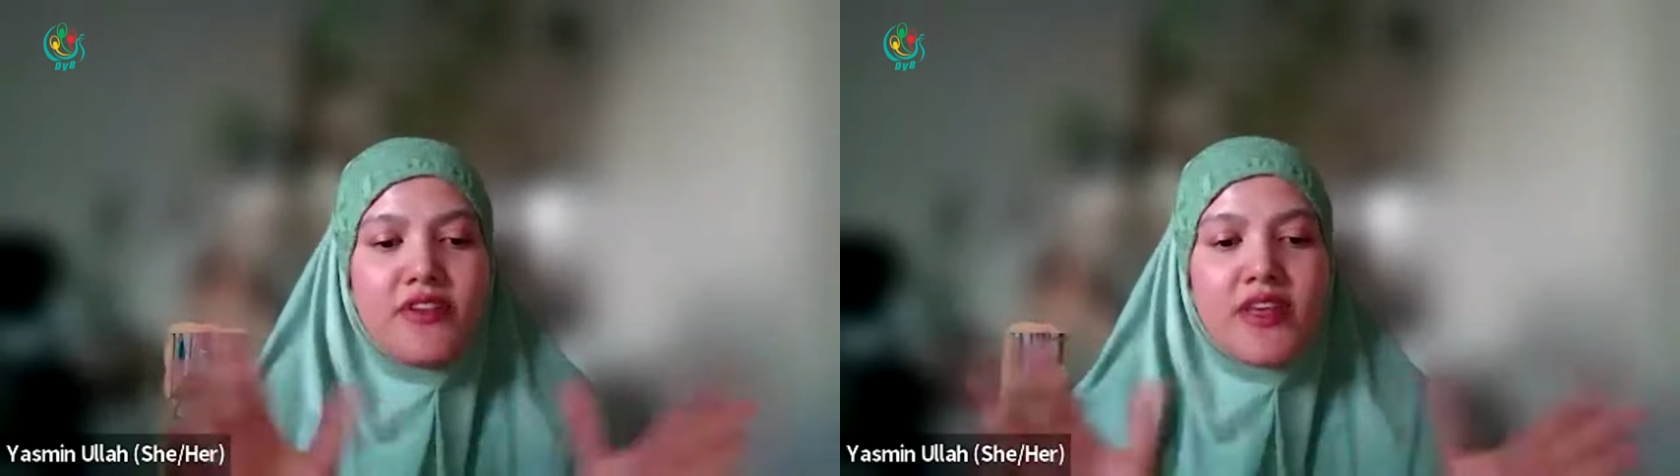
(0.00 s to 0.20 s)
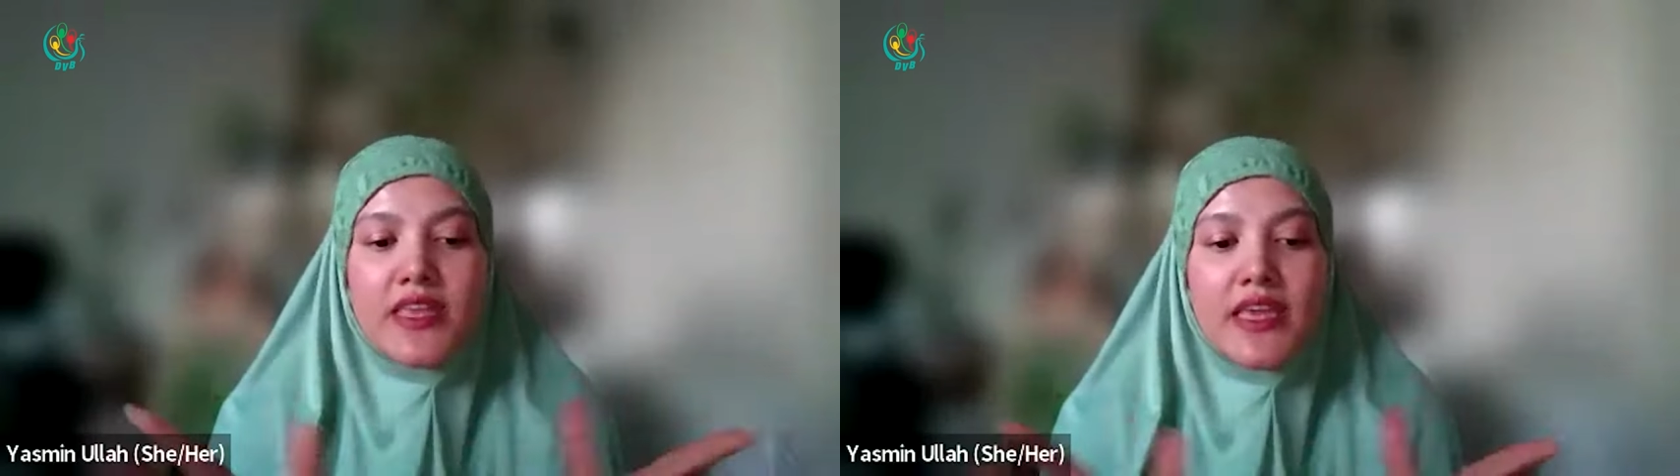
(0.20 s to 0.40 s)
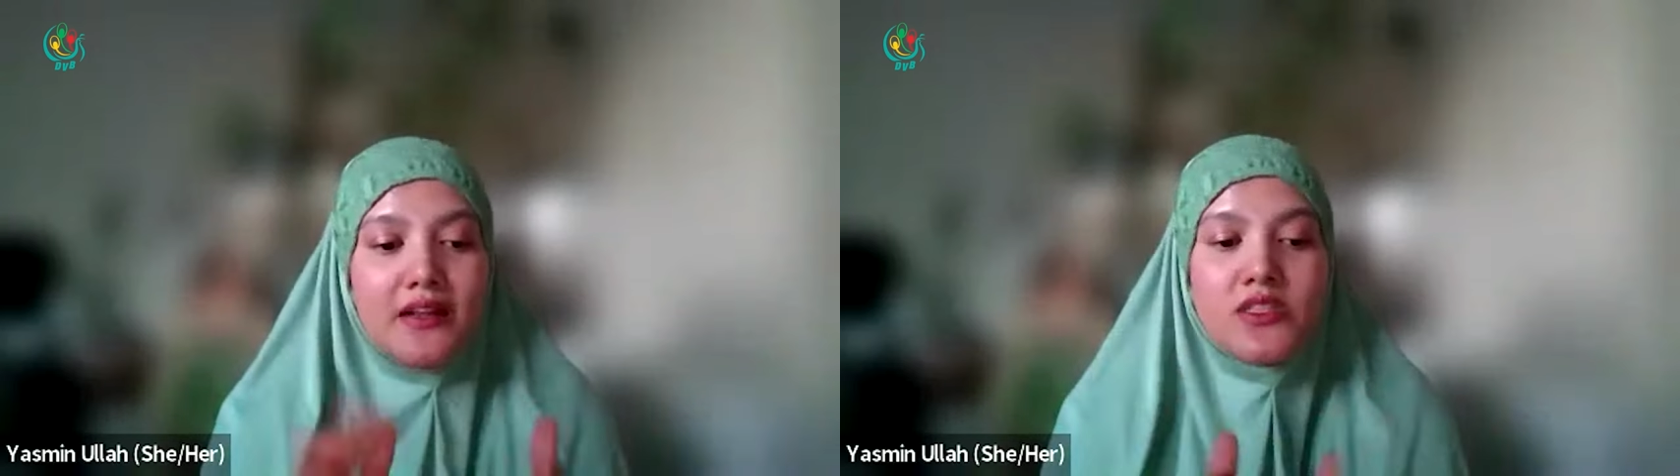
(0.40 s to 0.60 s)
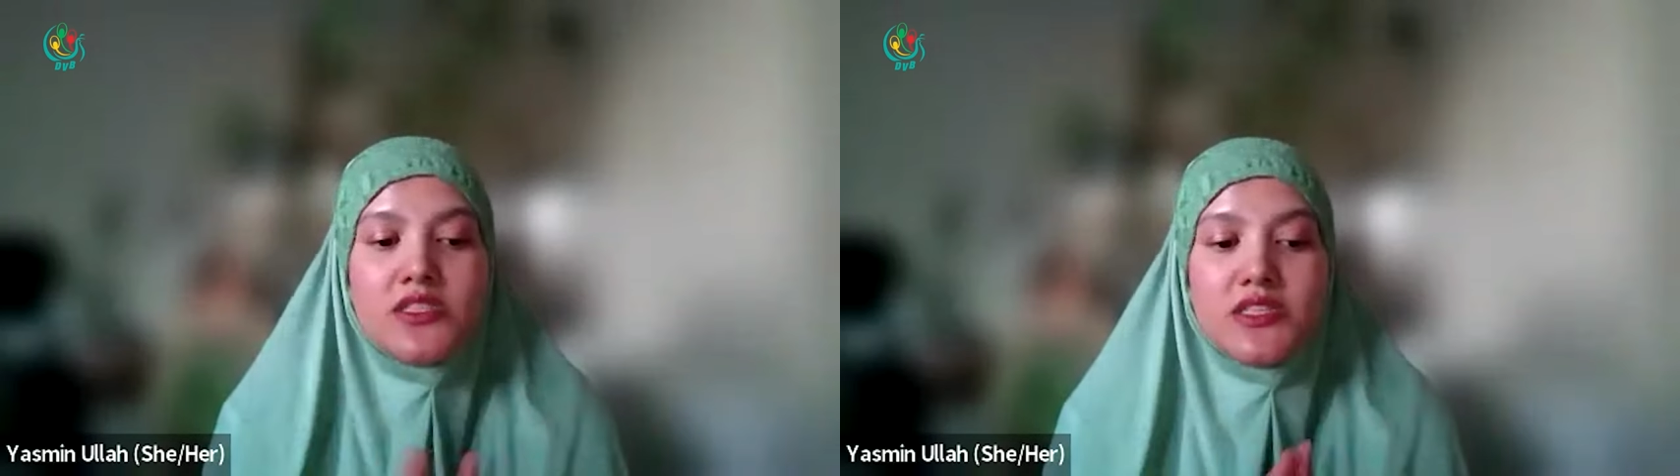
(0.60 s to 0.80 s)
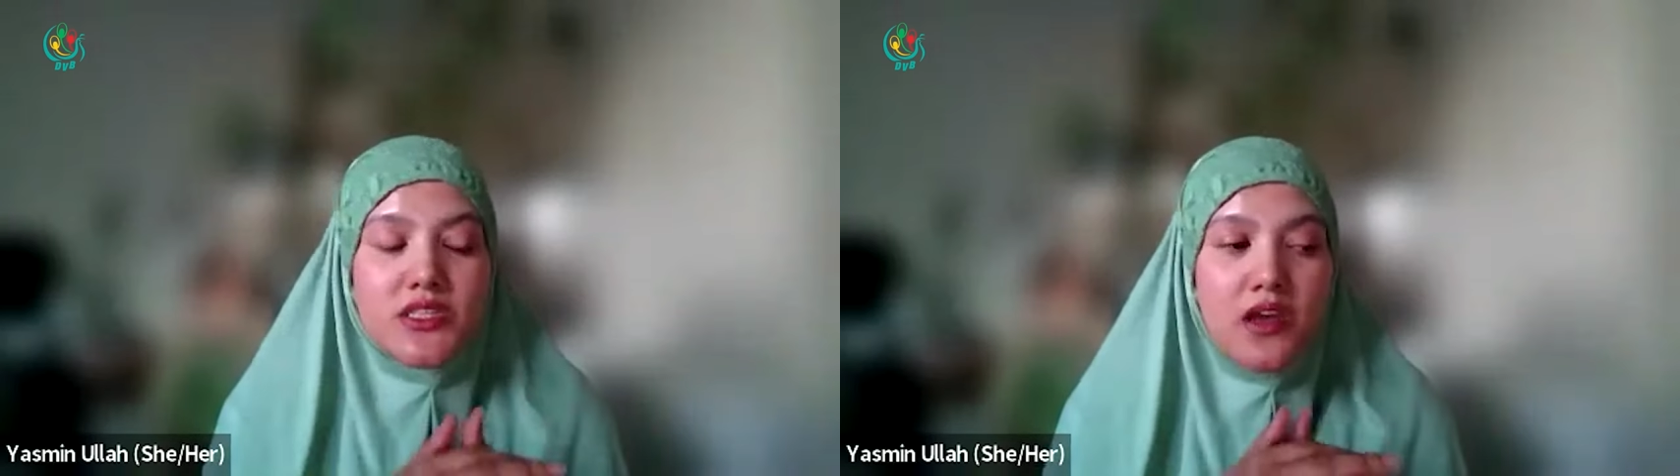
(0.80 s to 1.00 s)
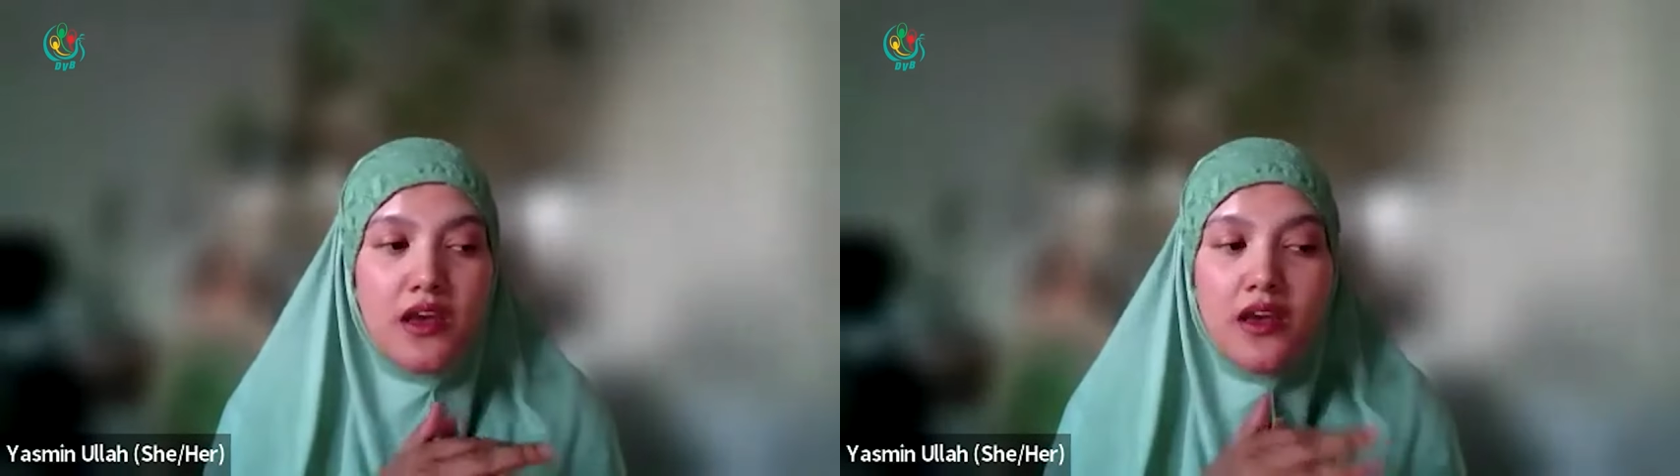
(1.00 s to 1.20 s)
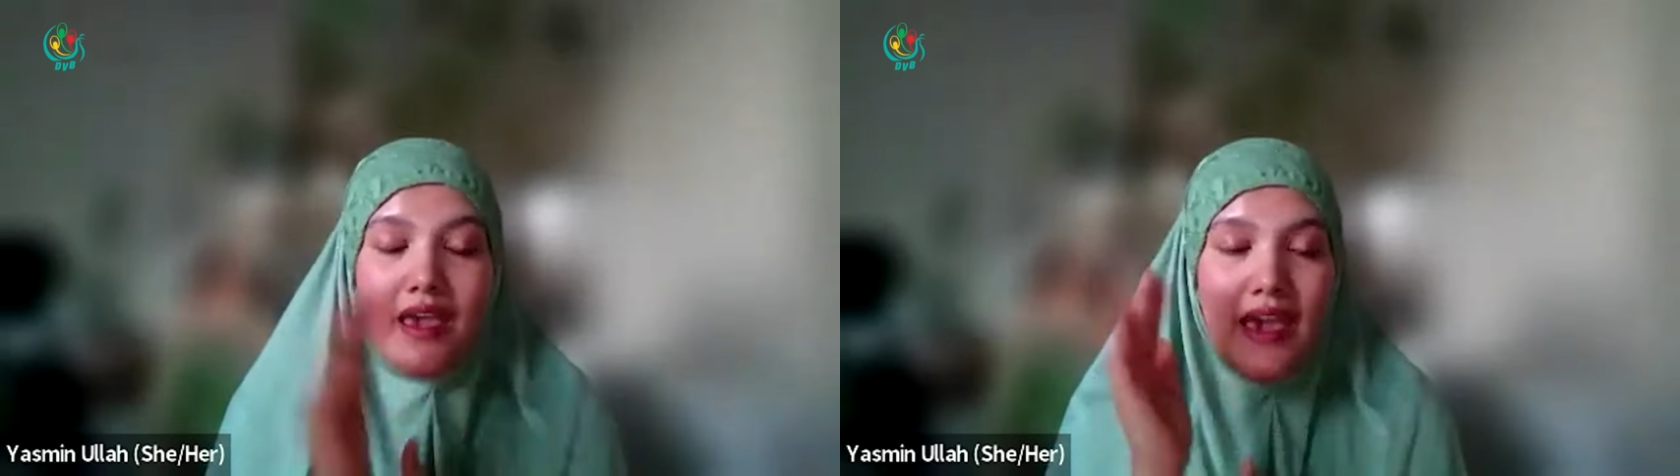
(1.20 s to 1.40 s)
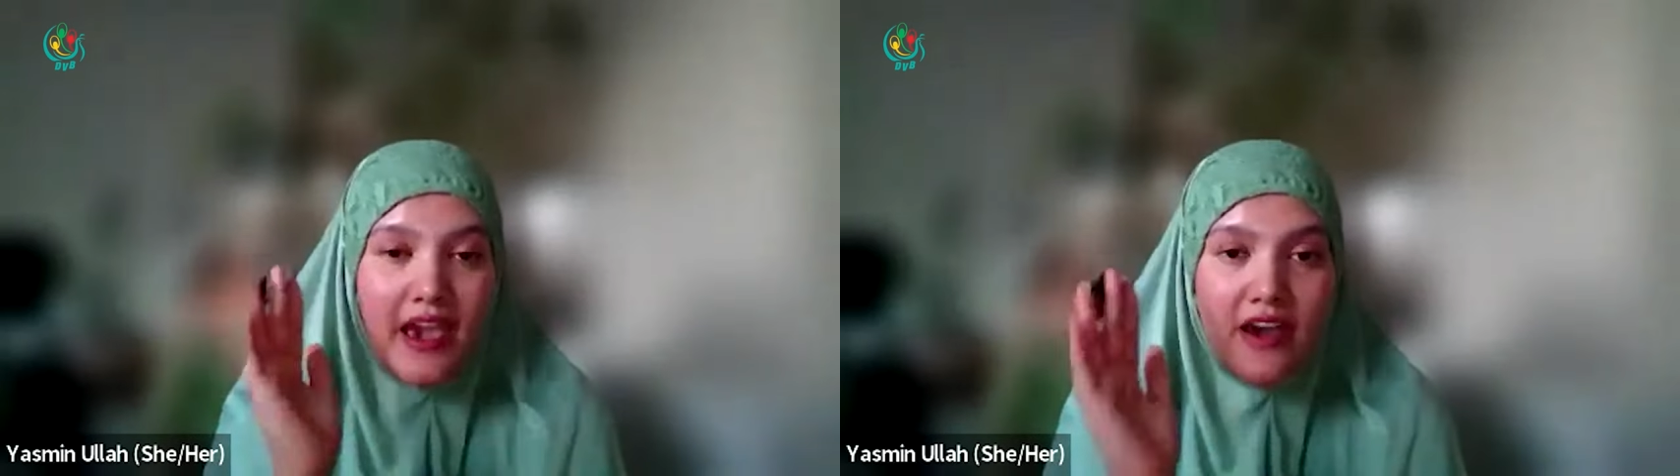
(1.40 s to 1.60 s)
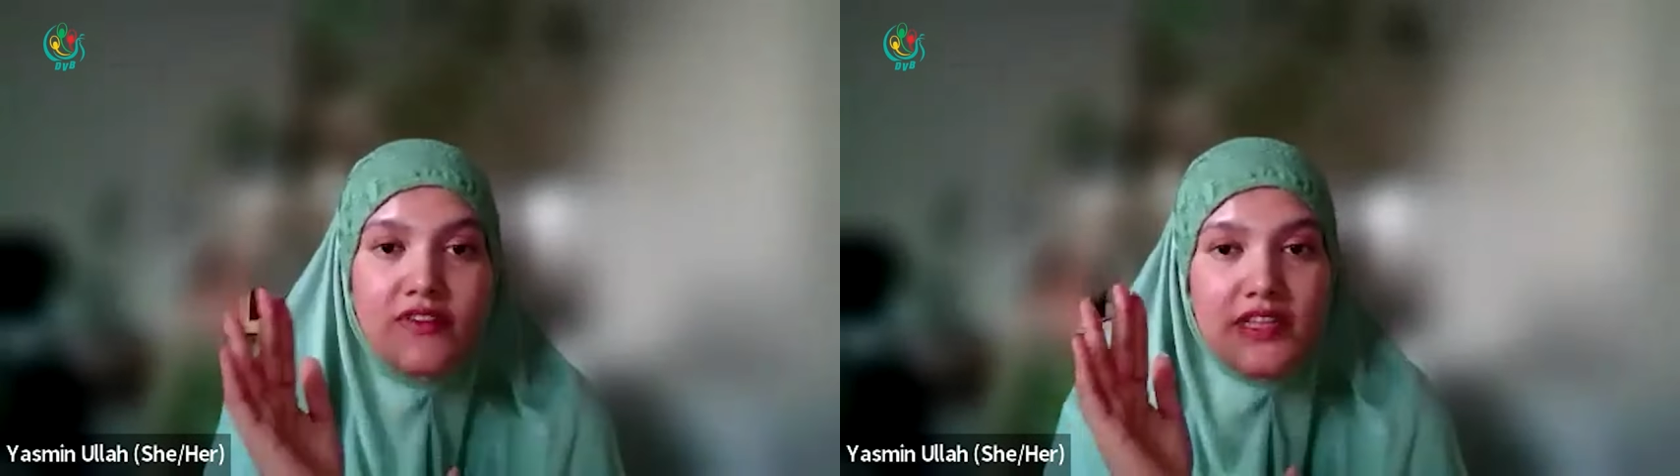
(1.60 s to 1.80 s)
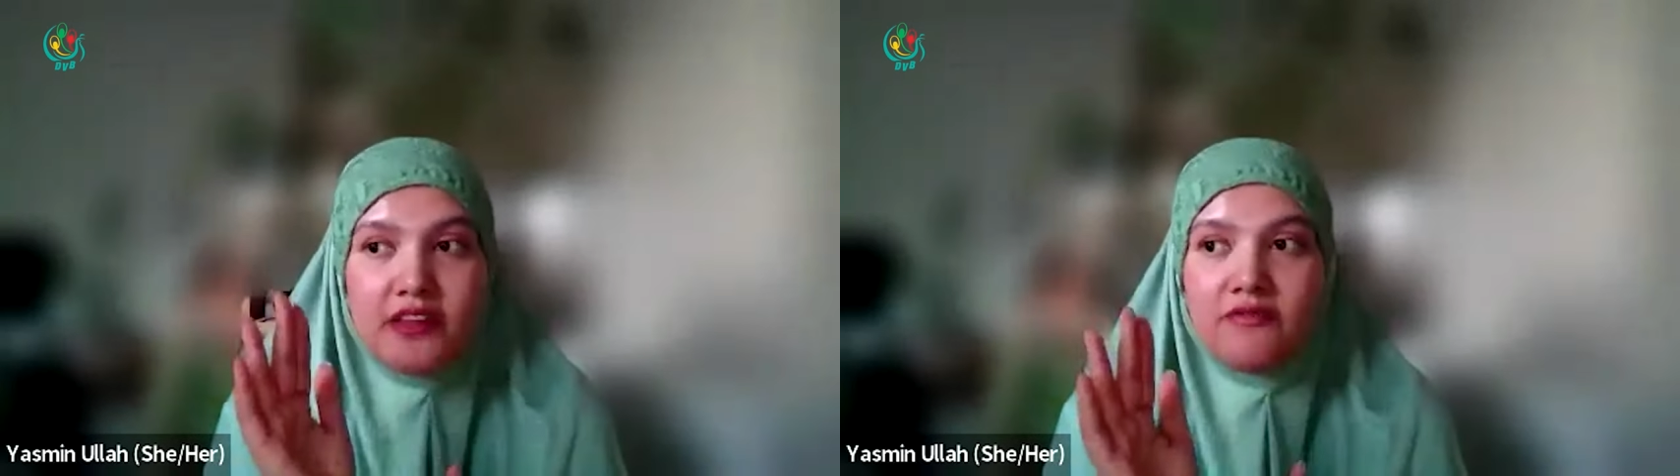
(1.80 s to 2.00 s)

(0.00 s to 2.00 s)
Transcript: everything else is heavily